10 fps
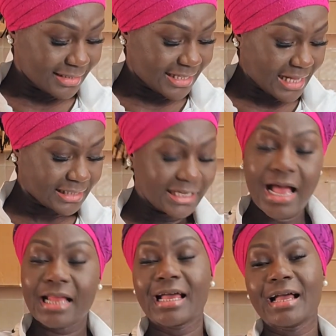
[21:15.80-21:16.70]

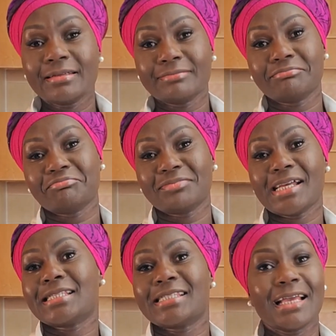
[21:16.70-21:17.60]
Tatiana,
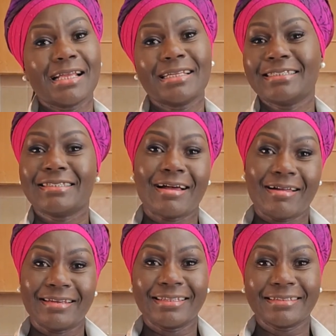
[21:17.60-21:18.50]

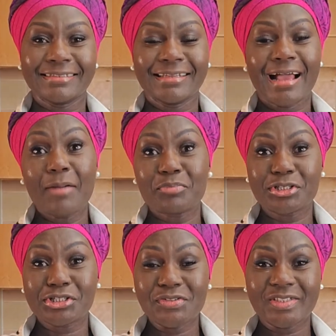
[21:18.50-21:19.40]
darling, happy
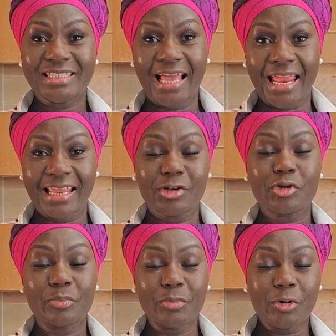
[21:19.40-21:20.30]
Tuesday,
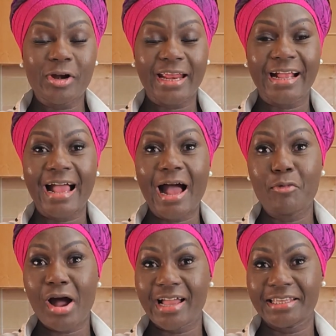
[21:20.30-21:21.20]
good morning,
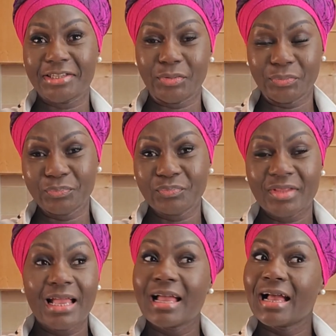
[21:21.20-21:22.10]
how are you?
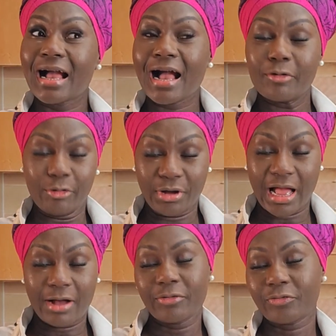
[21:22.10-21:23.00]

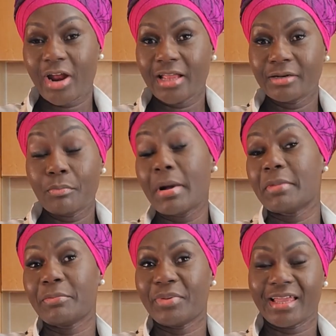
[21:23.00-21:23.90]
Our friend
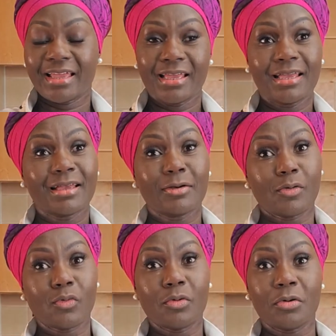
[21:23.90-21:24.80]
Mama Bear
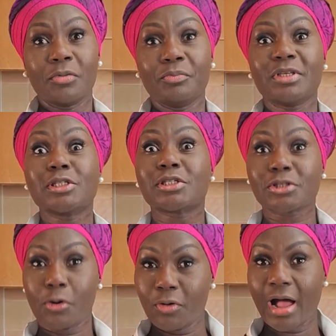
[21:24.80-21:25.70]
will be
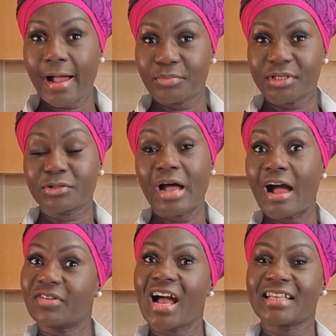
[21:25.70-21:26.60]
so happy to
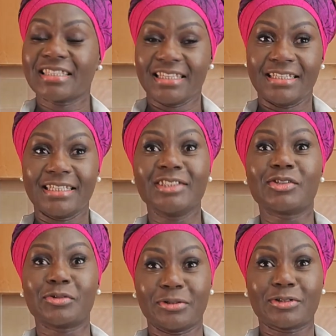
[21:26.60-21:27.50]
have us in
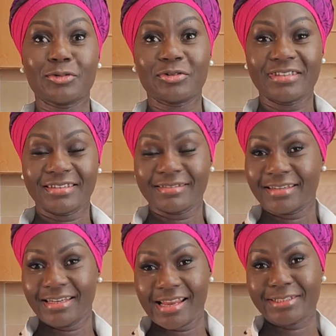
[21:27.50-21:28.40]
Israel. So
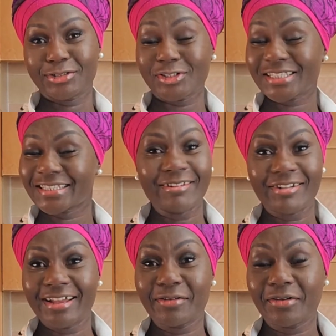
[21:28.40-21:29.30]
let's not sell
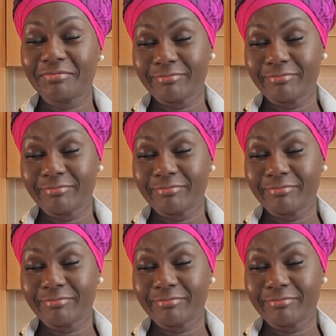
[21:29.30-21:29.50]
her.